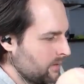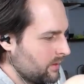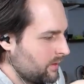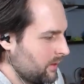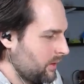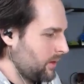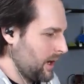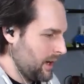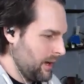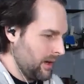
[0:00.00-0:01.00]

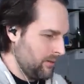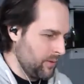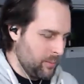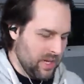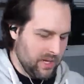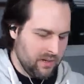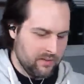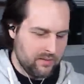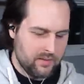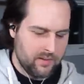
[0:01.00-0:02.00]
So for me,
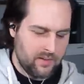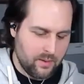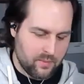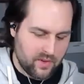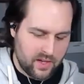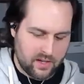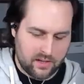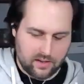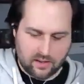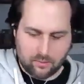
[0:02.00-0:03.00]
it seems
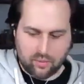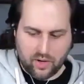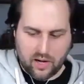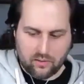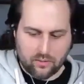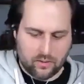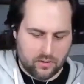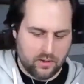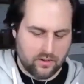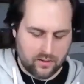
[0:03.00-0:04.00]
like the brown
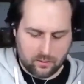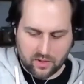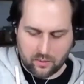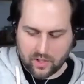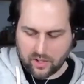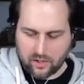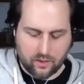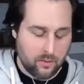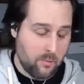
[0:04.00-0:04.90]
is going to be the way to go.